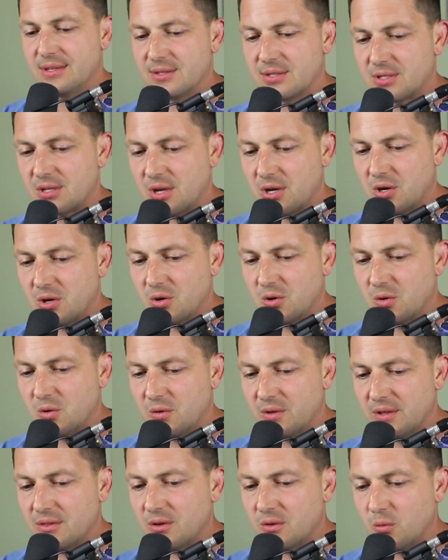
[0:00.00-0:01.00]
and
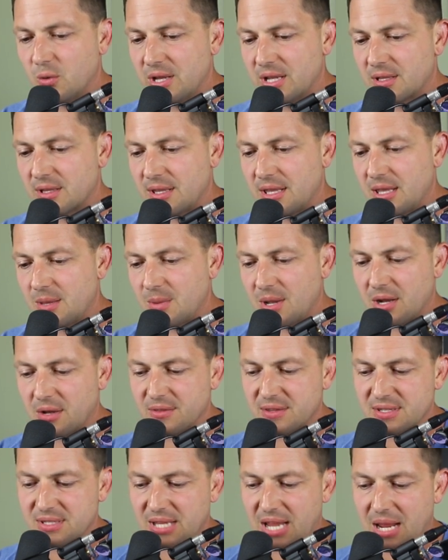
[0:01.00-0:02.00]
so the weekly email on
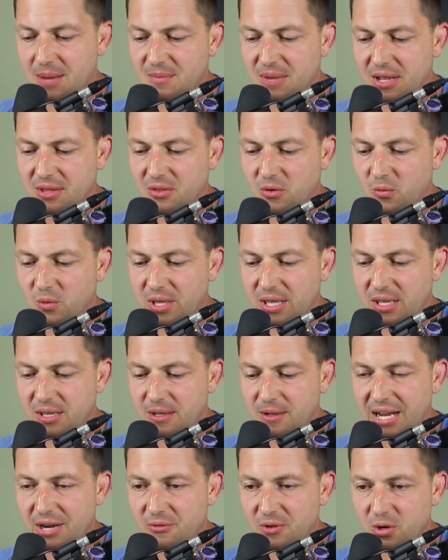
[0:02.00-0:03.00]
the same day of the
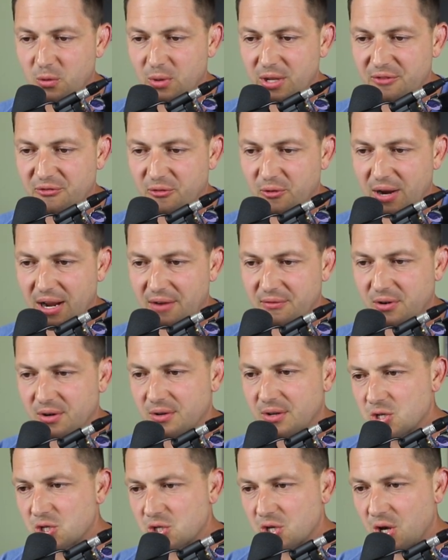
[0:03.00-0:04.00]
week every week forever
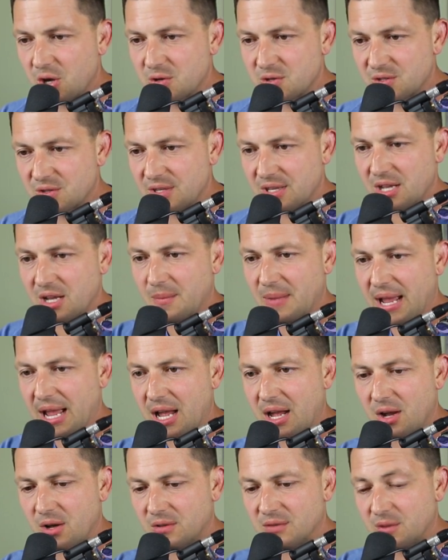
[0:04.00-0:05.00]
shows them
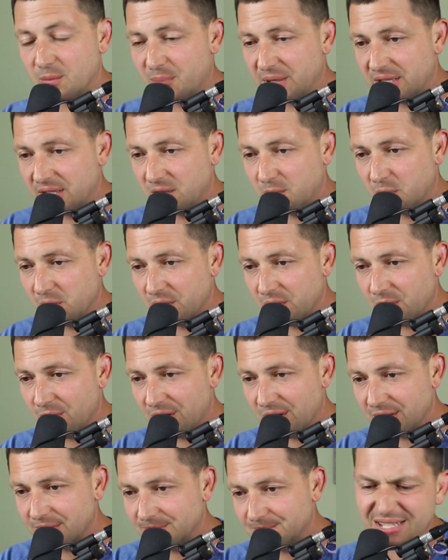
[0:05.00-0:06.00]
how dependable you
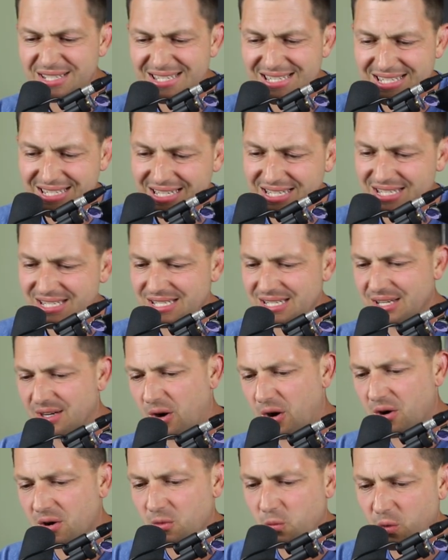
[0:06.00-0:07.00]
are consistent
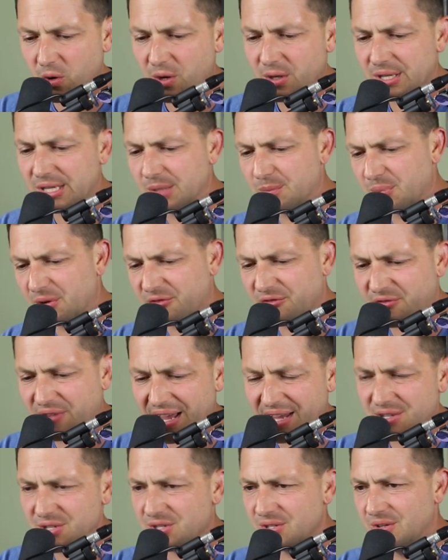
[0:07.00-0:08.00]
hardworking
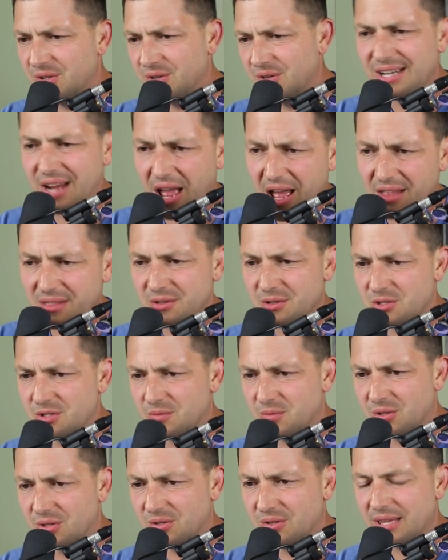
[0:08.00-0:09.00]
professional
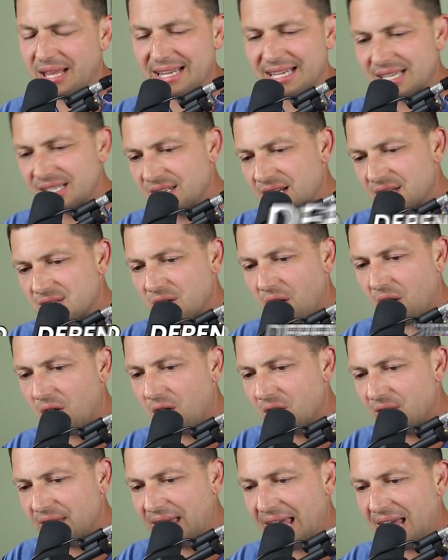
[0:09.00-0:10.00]
knowledgeable like it does
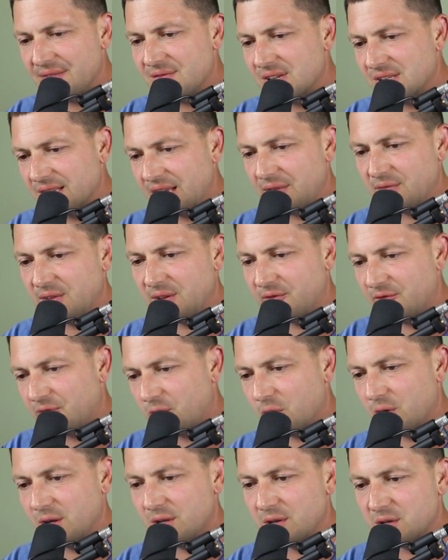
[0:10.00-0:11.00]
all the heavy lifting
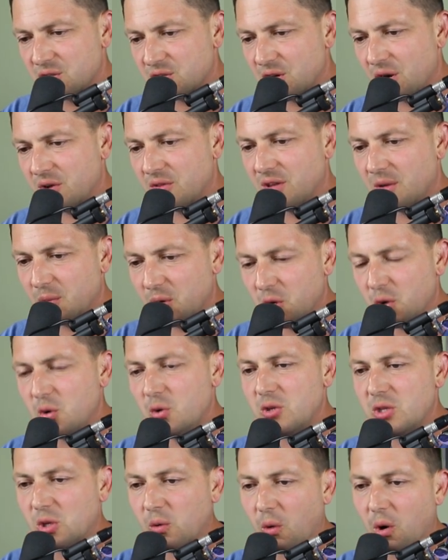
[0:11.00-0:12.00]
for you to show them who
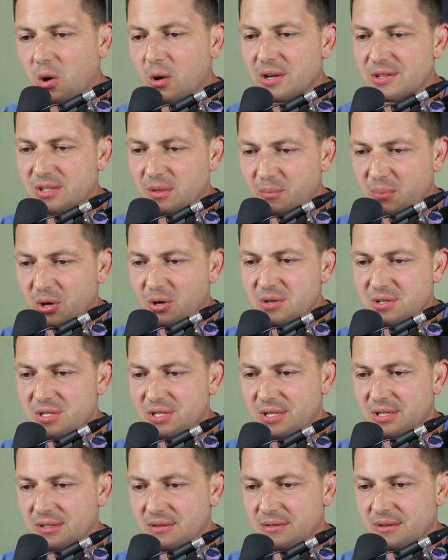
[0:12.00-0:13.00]
you are as a
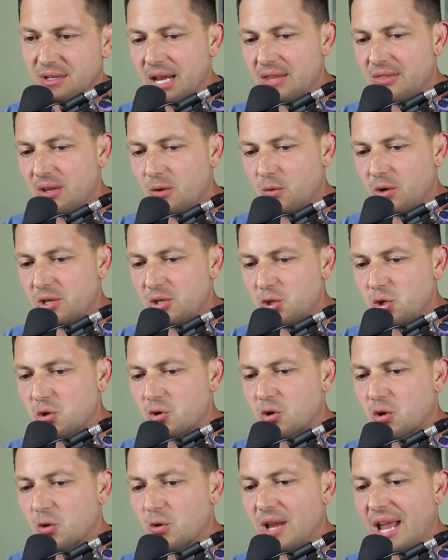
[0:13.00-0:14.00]
person and then when you
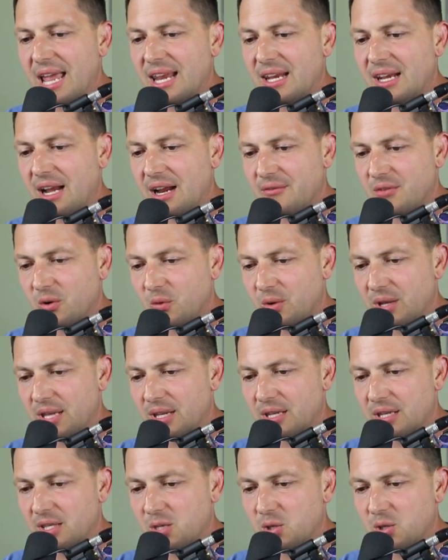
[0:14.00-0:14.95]
create it every week